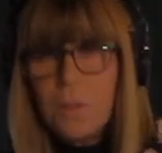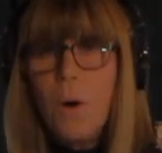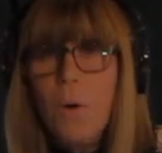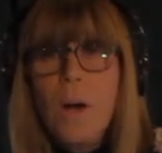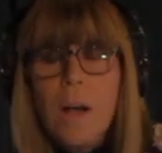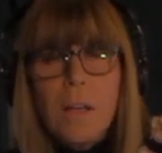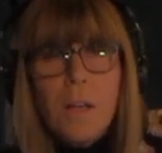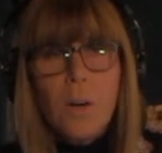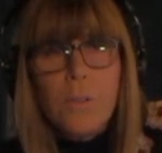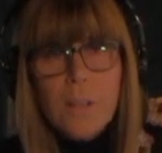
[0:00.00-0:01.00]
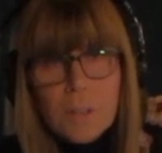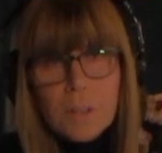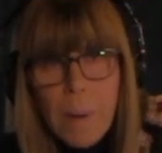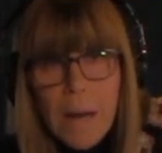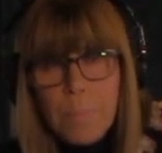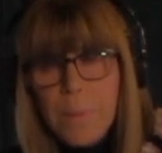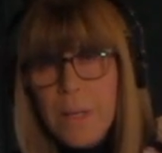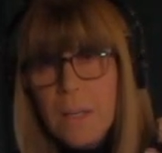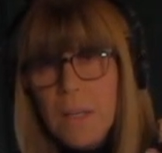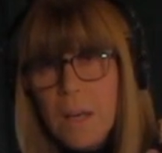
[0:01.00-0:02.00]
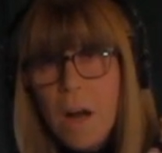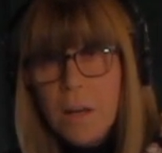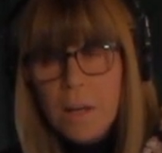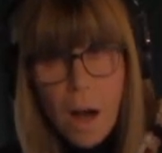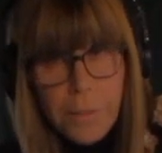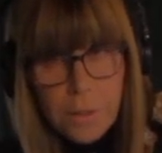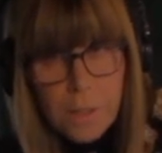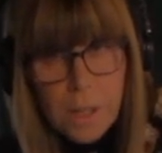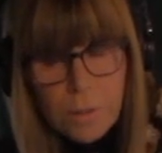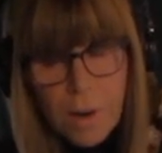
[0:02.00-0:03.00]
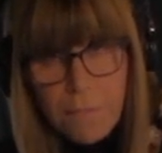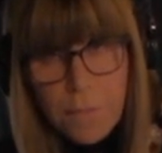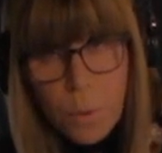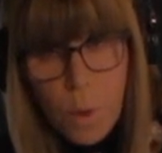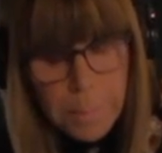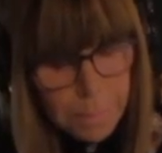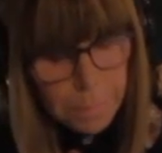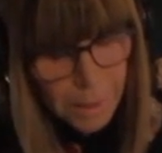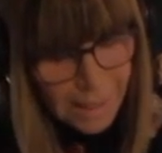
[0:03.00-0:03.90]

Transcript: So, you know, this might be another year of the woman,